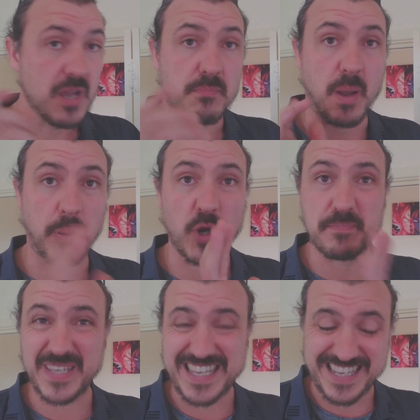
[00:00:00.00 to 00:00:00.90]
My point
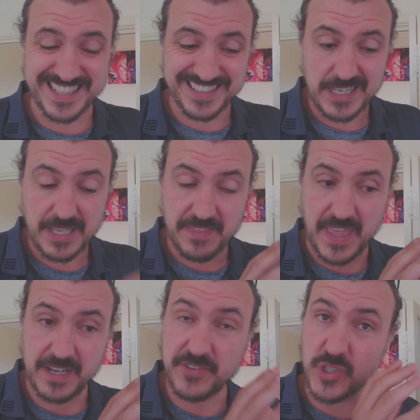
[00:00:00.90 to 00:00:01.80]
being
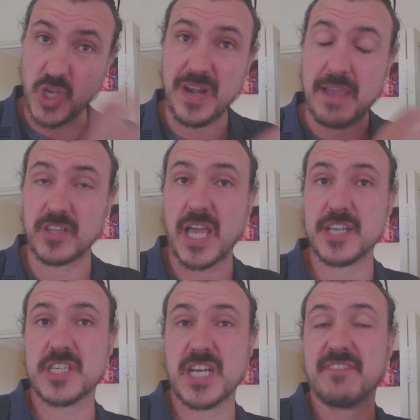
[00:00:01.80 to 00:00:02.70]
that if you don't have a
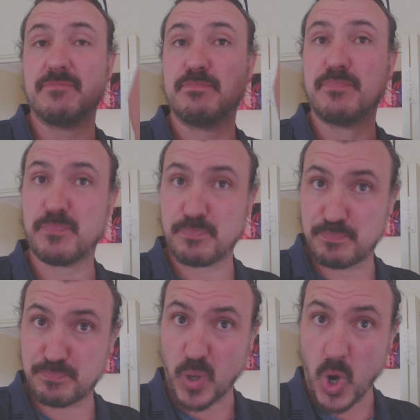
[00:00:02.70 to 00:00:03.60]
large enough
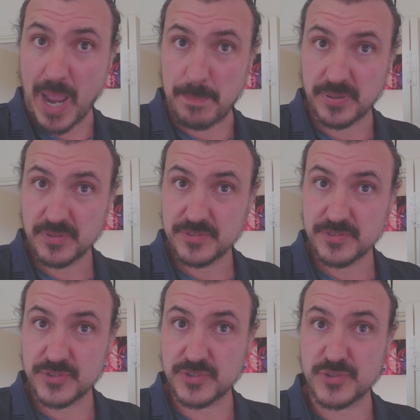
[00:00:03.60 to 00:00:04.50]
pipe
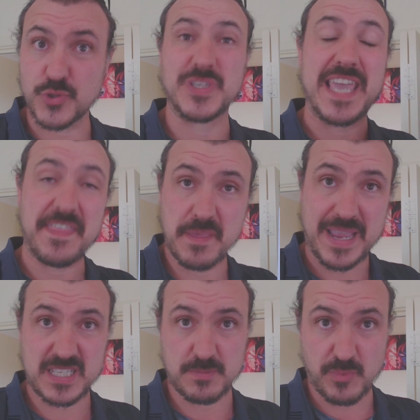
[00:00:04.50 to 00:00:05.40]
to get the
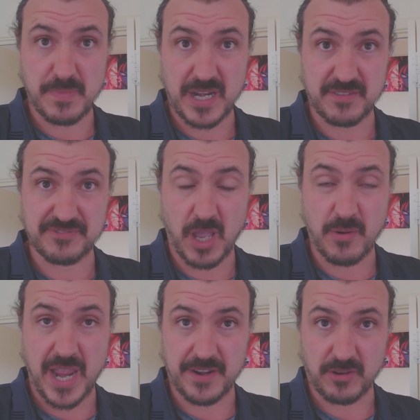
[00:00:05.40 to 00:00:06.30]
maximum amount of flow
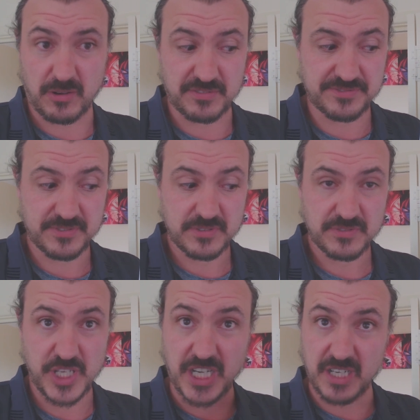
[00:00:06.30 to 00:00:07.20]
out of,
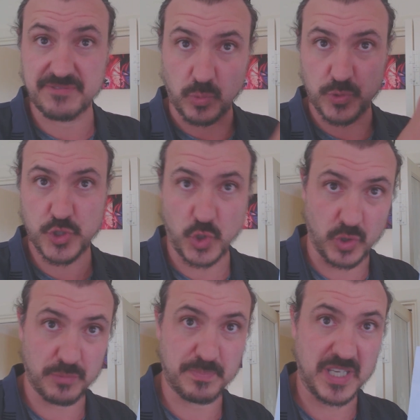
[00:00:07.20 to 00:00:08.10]
you're going to fall
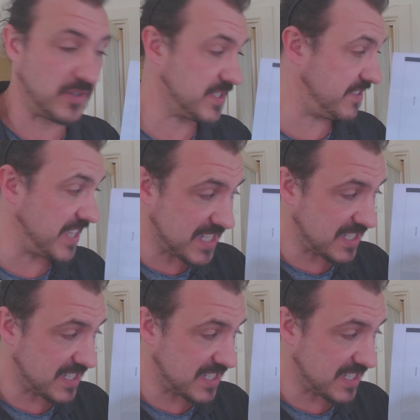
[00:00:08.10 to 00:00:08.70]
short, because the